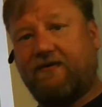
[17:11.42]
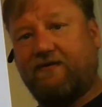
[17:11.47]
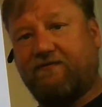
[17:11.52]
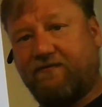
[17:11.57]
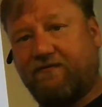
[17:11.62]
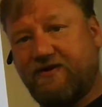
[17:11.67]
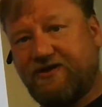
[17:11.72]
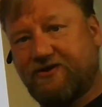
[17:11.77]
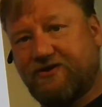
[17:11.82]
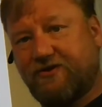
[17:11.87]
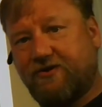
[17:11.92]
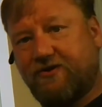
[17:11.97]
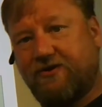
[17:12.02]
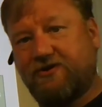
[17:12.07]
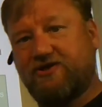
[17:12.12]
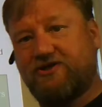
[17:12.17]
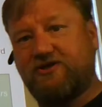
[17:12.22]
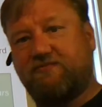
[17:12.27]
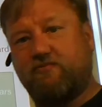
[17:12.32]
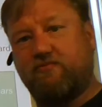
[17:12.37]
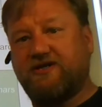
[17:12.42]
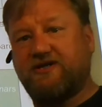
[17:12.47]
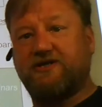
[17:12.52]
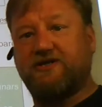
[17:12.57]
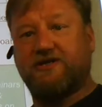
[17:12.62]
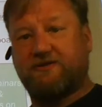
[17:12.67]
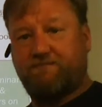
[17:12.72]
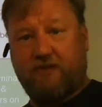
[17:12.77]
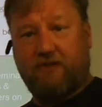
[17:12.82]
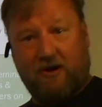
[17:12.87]
research, which
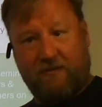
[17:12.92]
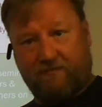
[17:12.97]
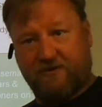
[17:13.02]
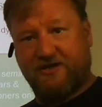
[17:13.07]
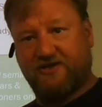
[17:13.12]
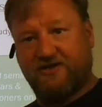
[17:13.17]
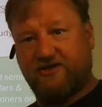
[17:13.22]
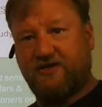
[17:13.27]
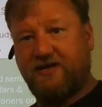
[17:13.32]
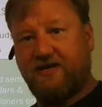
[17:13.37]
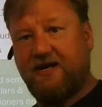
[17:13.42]
is published